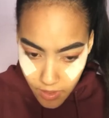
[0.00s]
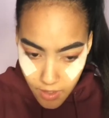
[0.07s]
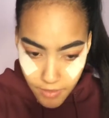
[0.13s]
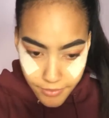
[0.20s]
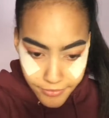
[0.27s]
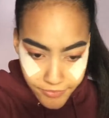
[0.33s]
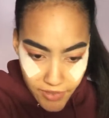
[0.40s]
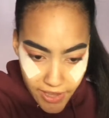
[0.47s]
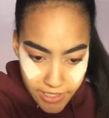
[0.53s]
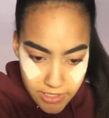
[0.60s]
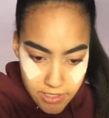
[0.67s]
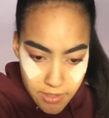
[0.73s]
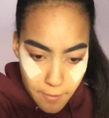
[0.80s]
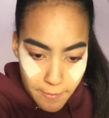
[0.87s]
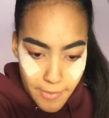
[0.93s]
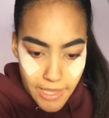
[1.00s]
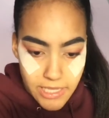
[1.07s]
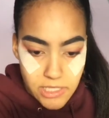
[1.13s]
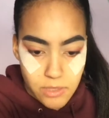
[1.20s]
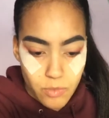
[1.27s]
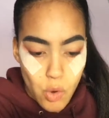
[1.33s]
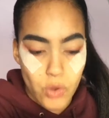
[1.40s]
affect
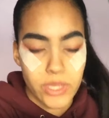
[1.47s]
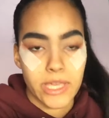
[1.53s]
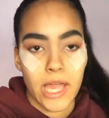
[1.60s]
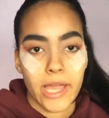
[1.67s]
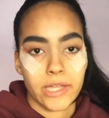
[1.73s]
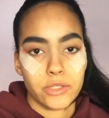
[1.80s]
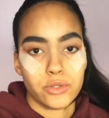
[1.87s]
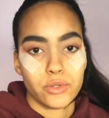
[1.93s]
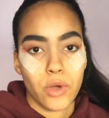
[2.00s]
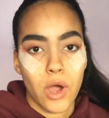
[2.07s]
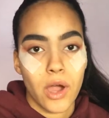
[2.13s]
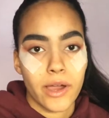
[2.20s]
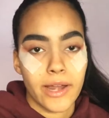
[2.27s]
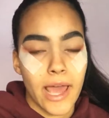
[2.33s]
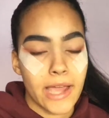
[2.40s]
my smoky eye too hard.